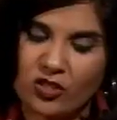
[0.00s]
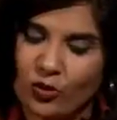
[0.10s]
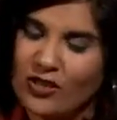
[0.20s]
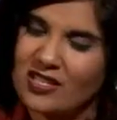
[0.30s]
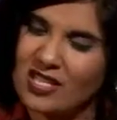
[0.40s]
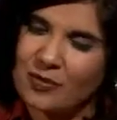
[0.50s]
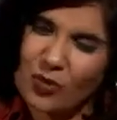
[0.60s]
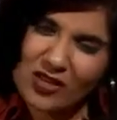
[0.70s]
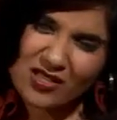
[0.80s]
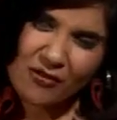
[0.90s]
stories and tips? Where
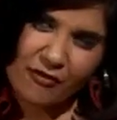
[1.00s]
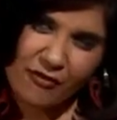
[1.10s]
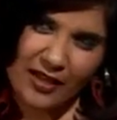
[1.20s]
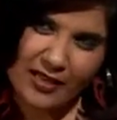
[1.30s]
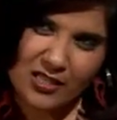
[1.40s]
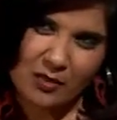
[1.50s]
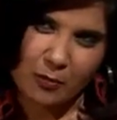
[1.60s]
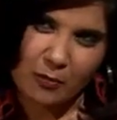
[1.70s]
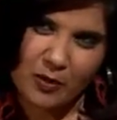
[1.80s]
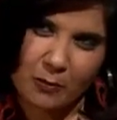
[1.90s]
does that fit into the,
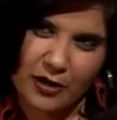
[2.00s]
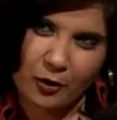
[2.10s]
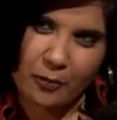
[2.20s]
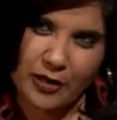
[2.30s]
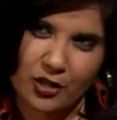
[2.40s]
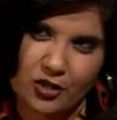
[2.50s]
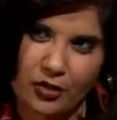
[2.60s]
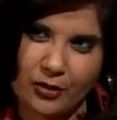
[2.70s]
the bigger picture? It